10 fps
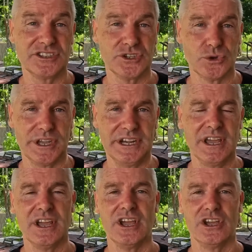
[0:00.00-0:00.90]
Until then,
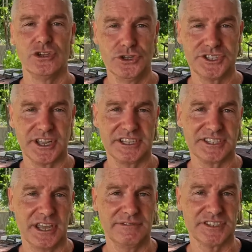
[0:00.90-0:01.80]
you stay
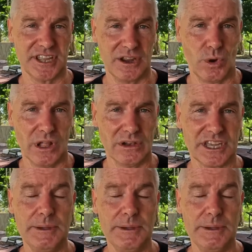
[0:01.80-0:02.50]
safe, stay well,